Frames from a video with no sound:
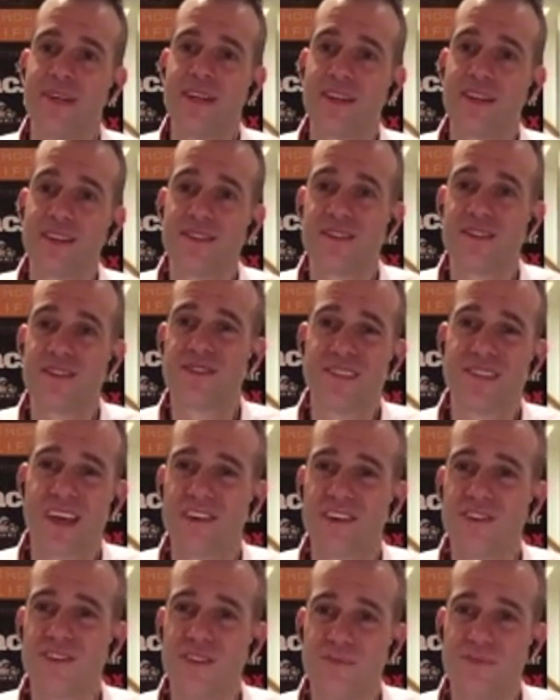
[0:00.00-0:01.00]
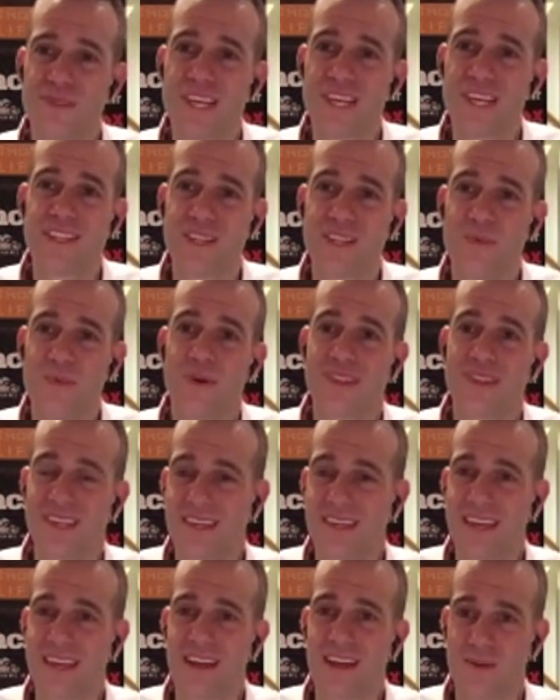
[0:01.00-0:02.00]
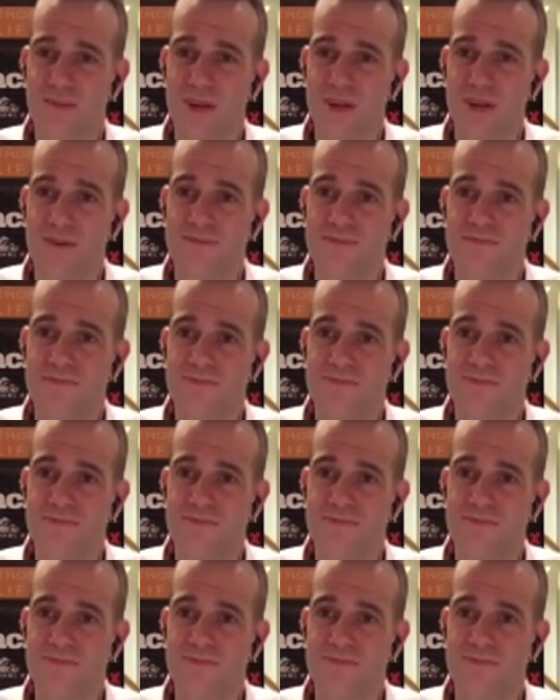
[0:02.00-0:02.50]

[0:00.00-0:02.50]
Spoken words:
because they'll tell you plainly what they care about.